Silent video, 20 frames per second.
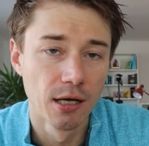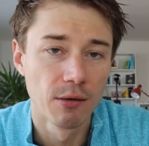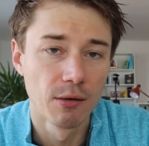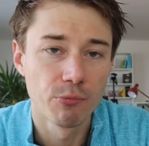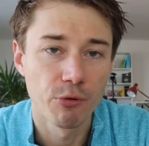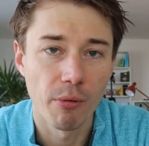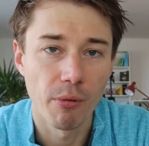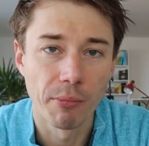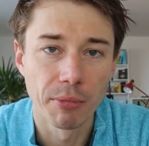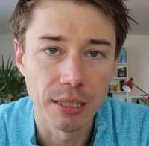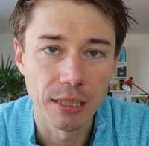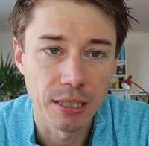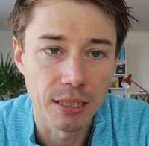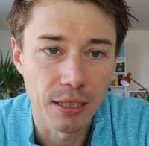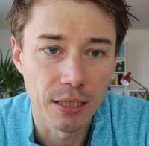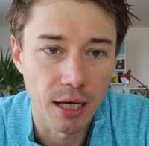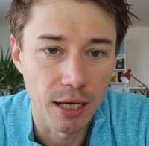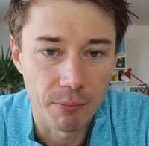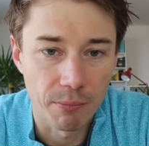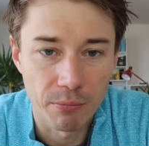probably
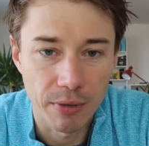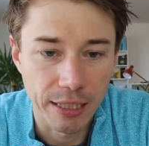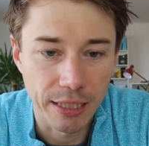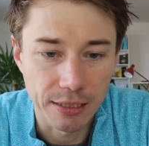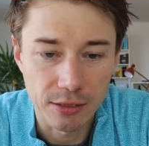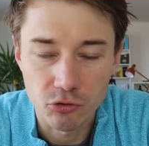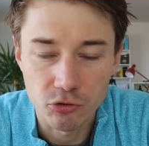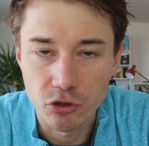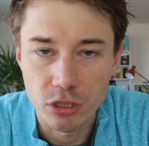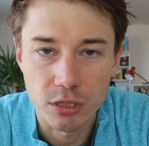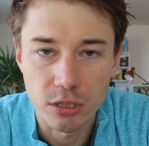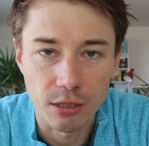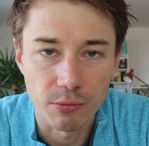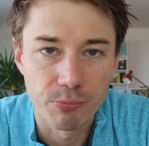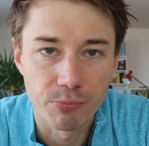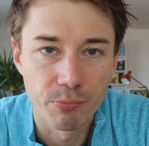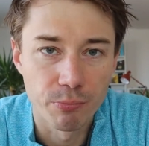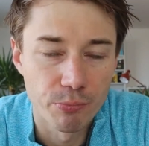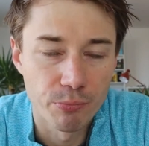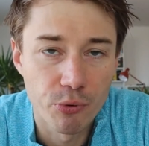an interesting
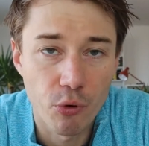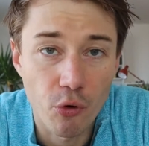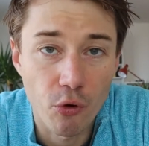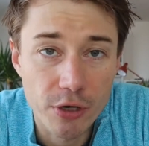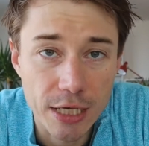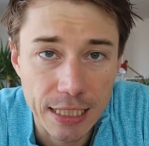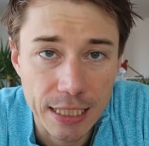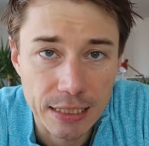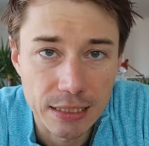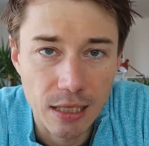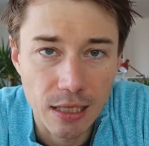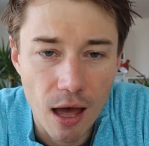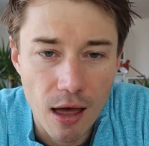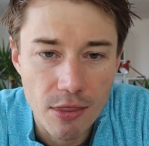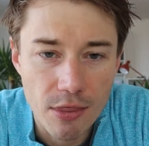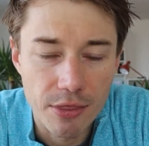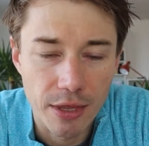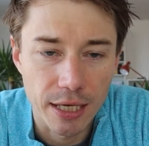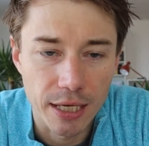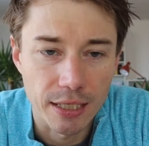product
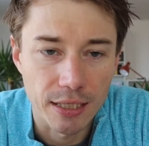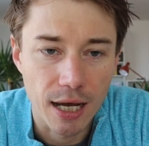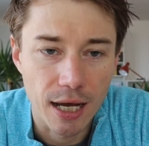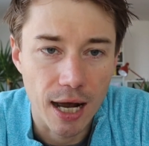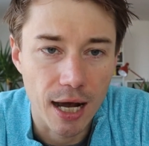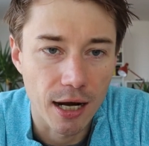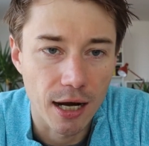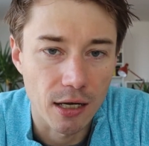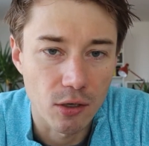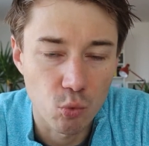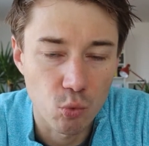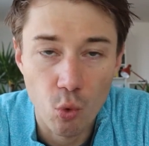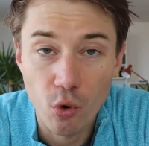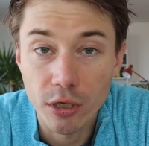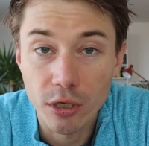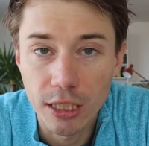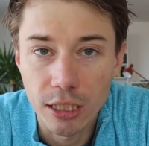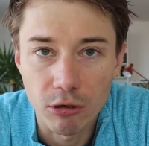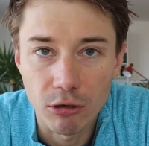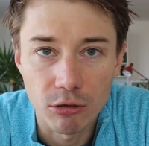they are
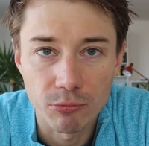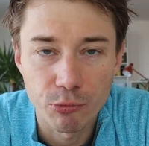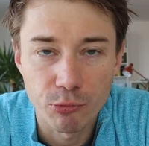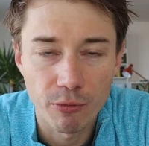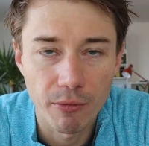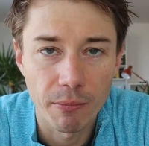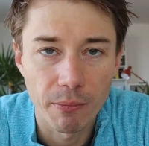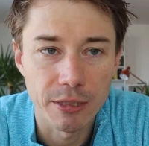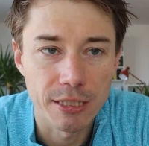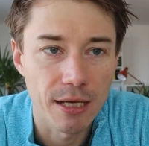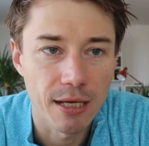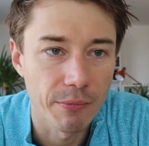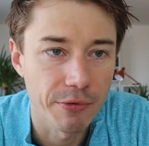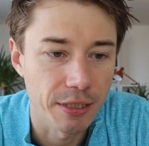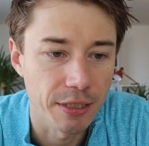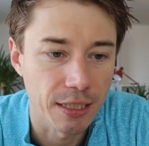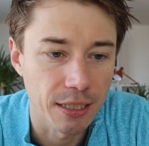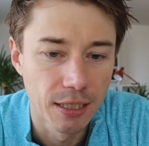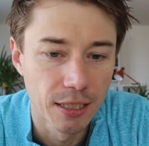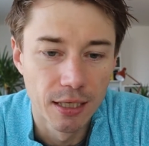working on, probably
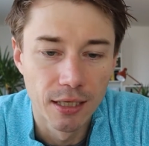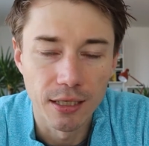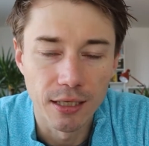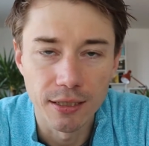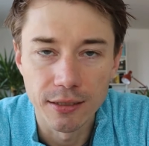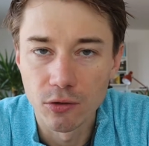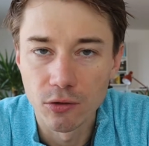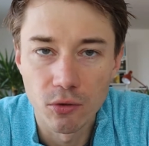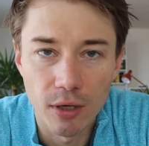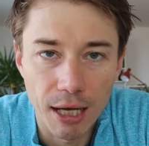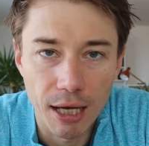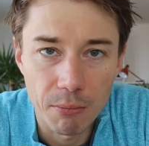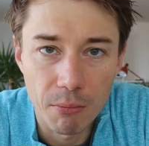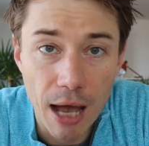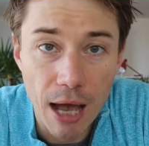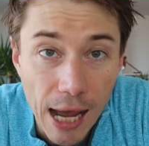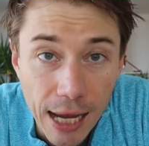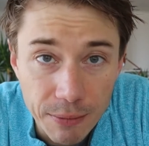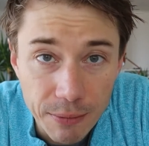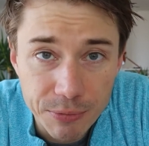something
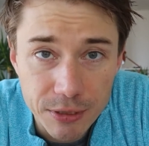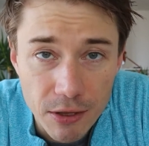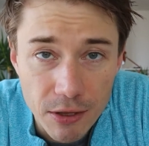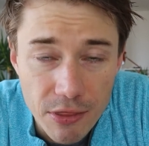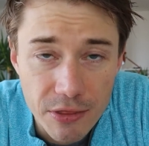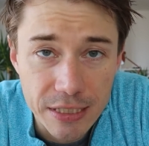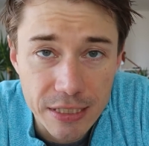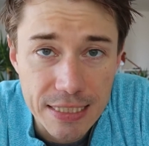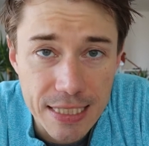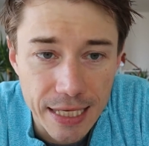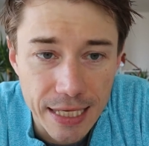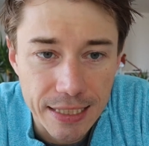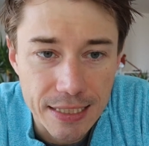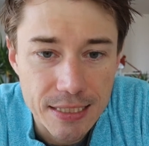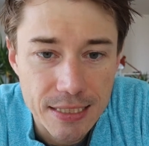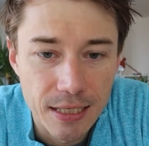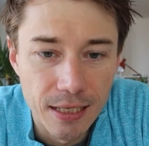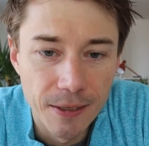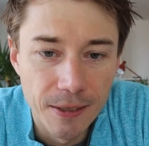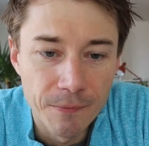hyped these days.
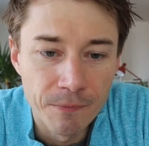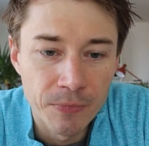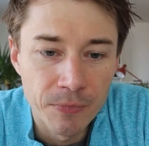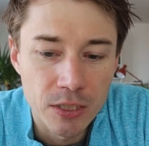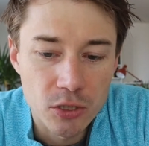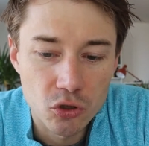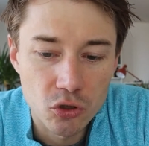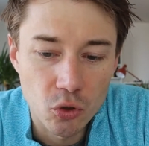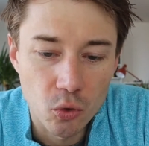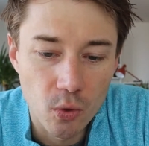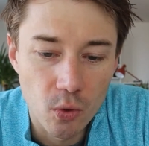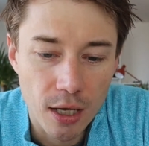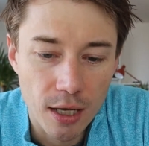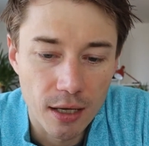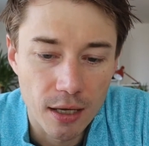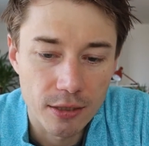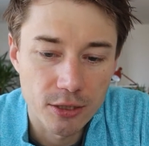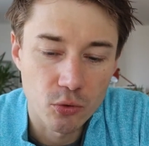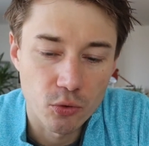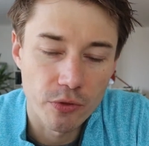So
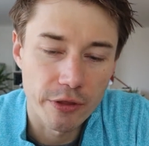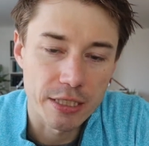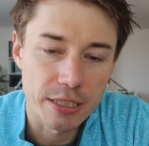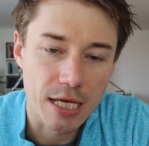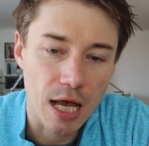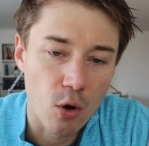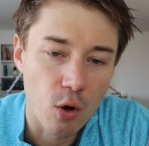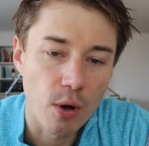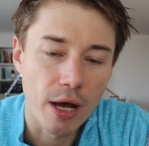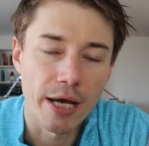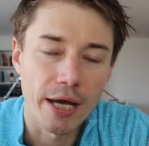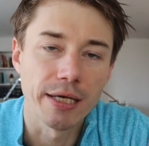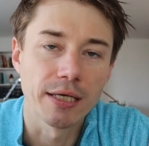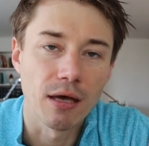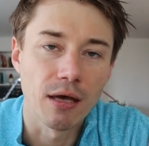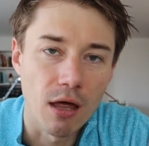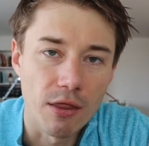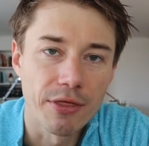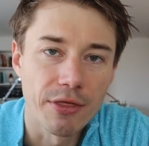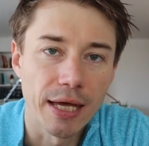that's how I
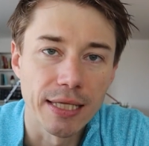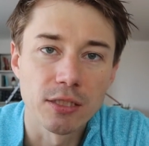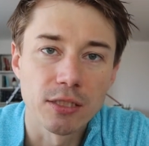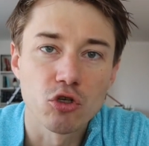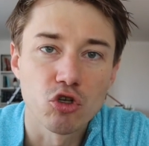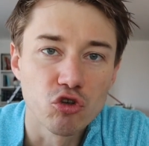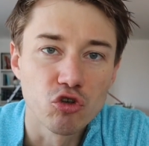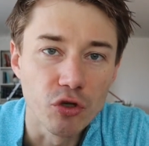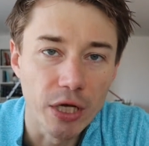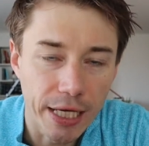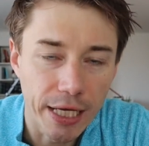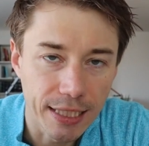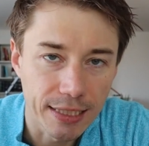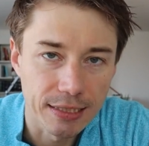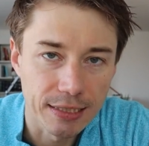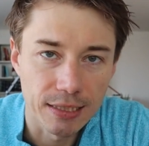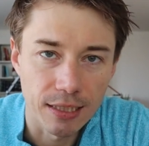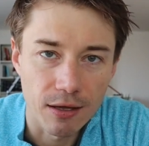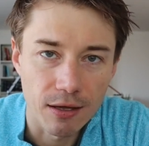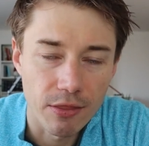then create
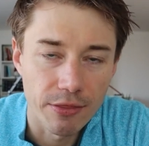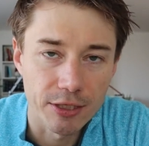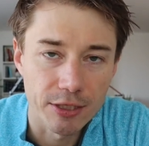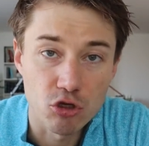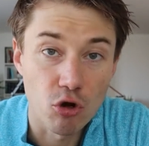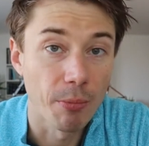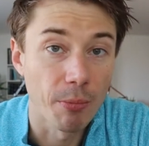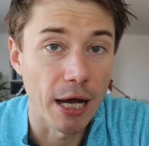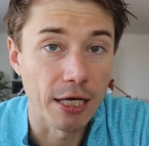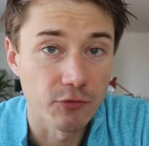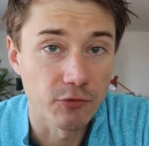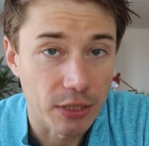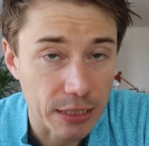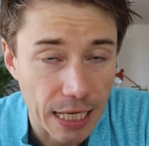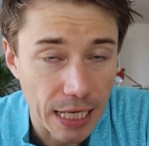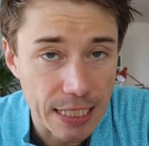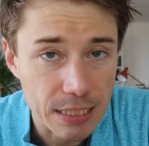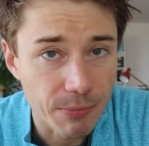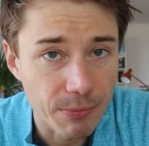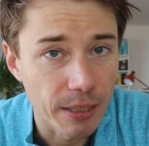the job
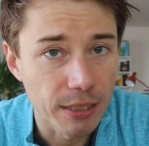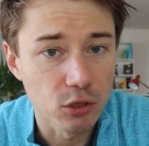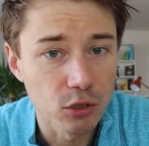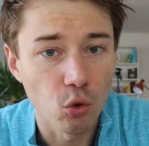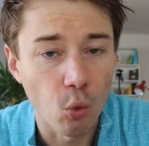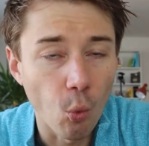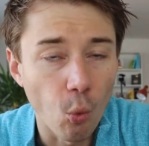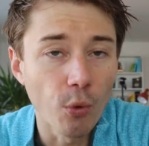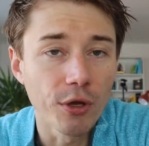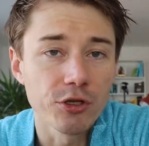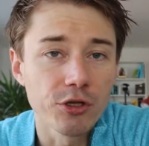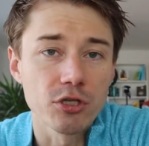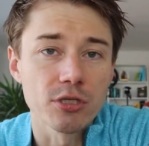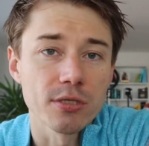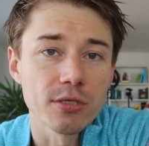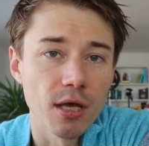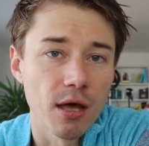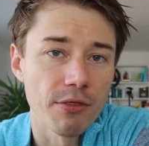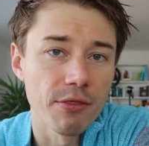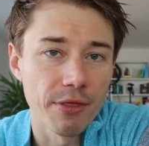advertisement, which is
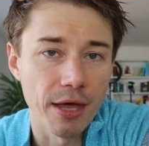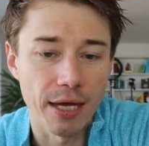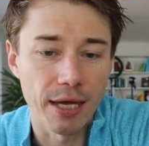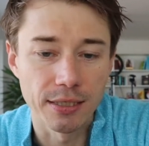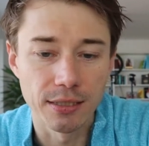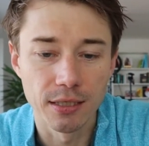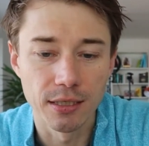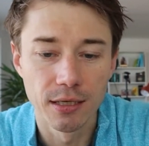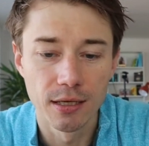then